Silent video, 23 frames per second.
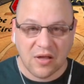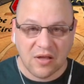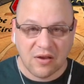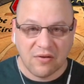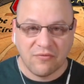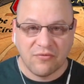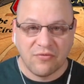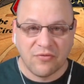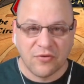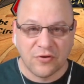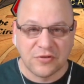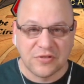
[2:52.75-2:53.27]
in
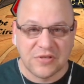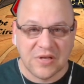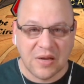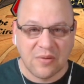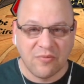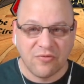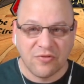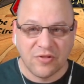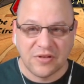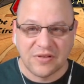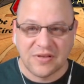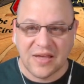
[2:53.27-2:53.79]
first time
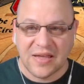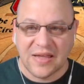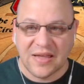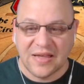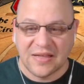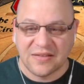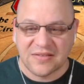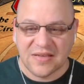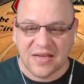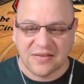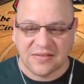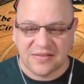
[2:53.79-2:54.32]
for the day,
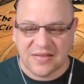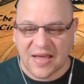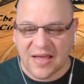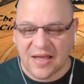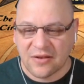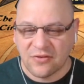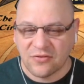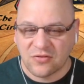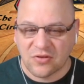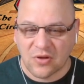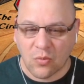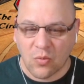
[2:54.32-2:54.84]
it's at
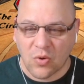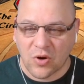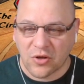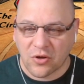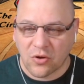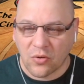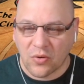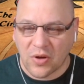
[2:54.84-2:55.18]
10. So I want to go